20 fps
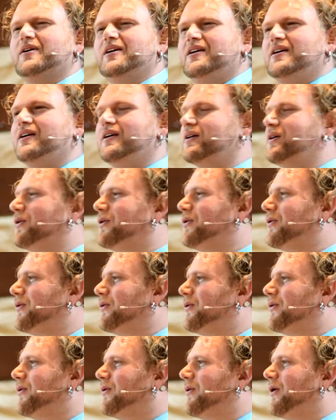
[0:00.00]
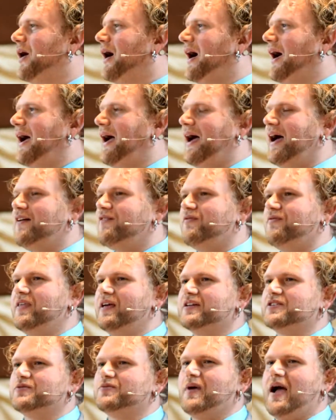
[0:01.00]
We who have
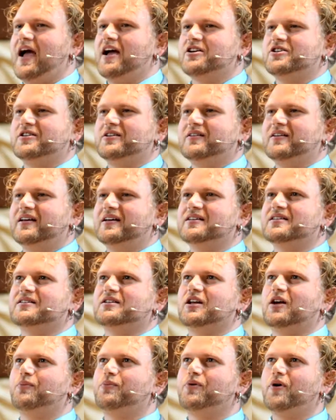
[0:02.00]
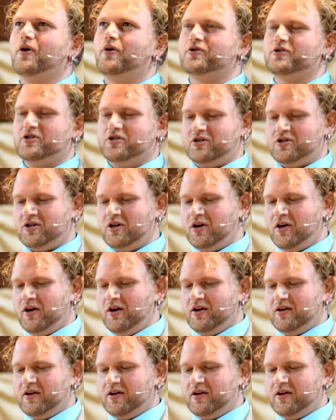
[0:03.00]
this rationalist approach